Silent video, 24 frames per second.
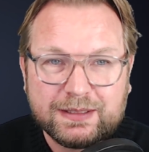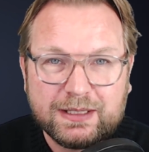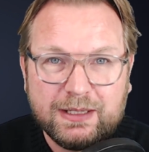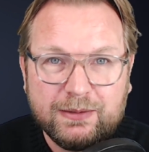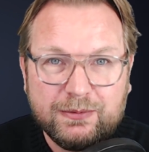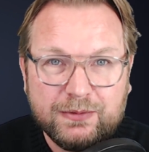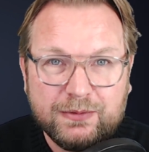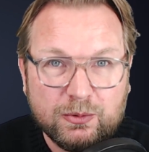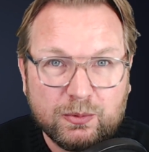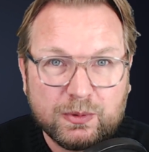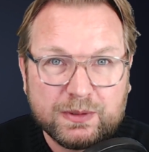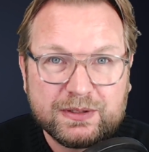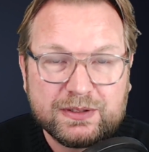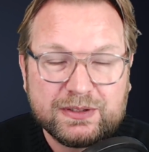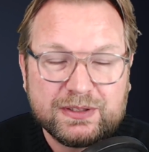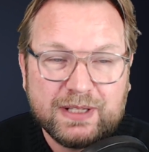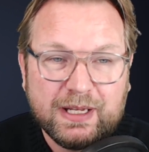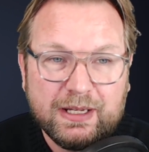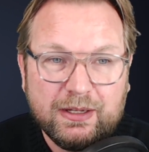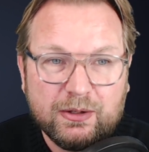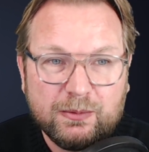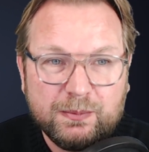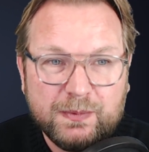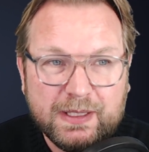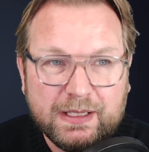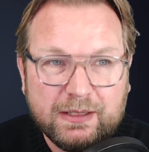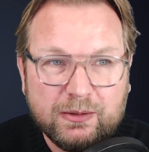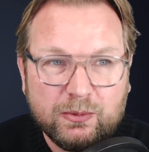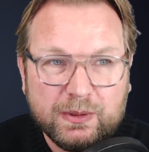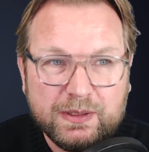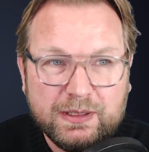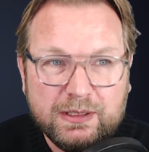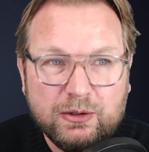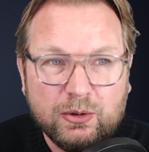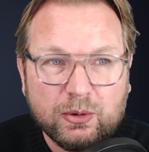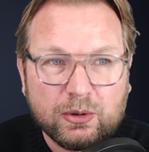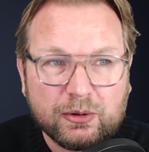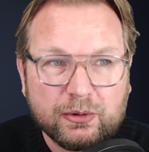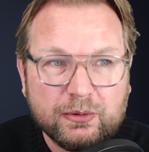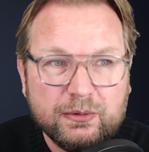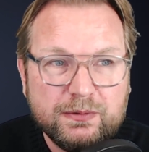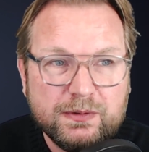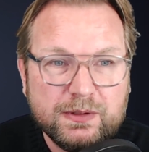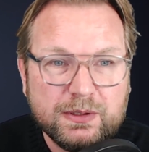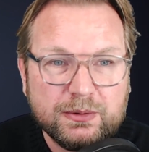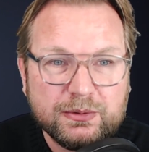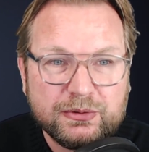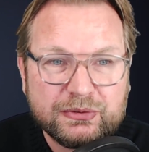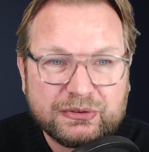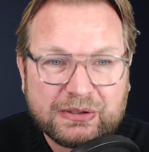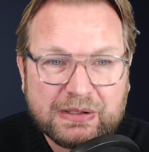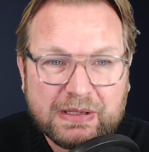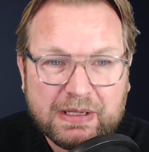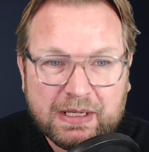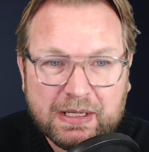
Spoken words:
if you want to stay updated with newer reviews.